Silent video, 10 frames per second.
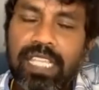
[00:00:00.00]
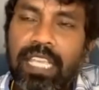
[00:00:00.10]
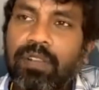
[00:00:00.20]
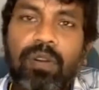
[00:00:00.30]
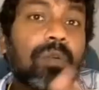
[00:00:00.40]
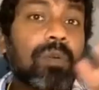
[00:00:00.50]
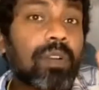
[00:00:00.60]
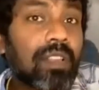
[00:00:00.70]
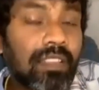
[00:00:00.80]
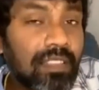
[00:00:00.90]
take
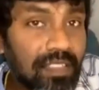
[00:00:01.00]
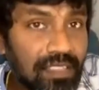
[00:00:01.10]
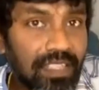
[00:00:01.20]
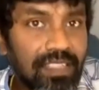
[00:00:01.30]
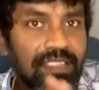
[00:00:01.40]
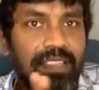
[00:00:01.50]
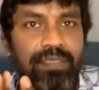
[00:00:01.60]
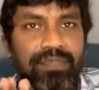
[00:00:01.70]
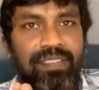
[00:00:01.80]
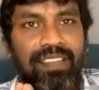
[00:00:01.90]
over these kids'
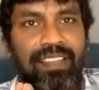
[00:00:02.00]
life.